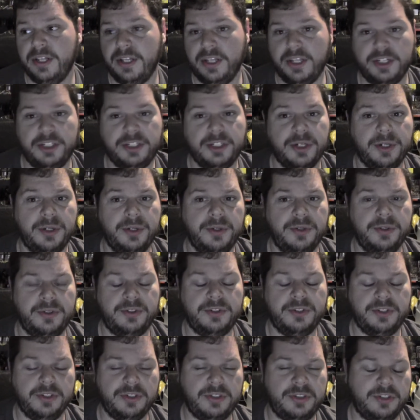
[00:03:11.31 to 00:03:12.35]
the
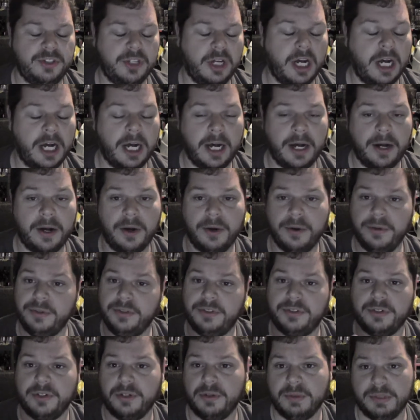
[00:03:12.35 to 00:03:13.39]
show's uh, own
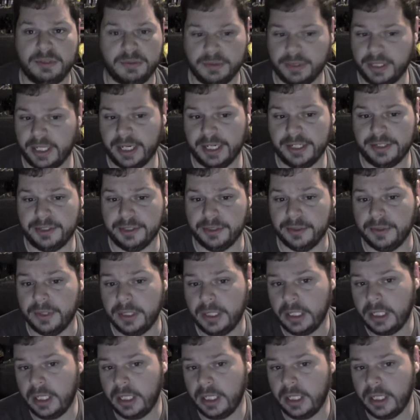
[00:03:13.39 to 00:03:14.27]
store, which we'll get into.